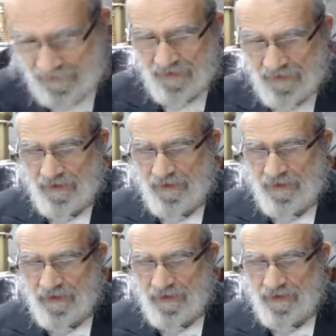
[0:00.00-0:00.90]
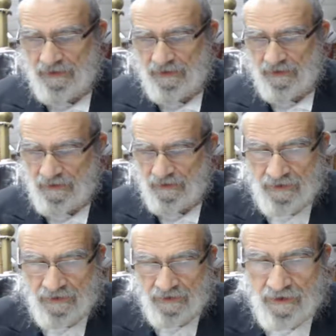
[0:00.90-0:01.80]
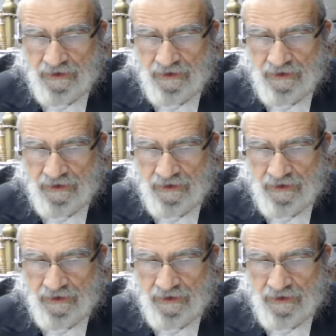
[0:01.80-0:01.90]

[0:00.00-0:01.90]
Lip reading: [no speech]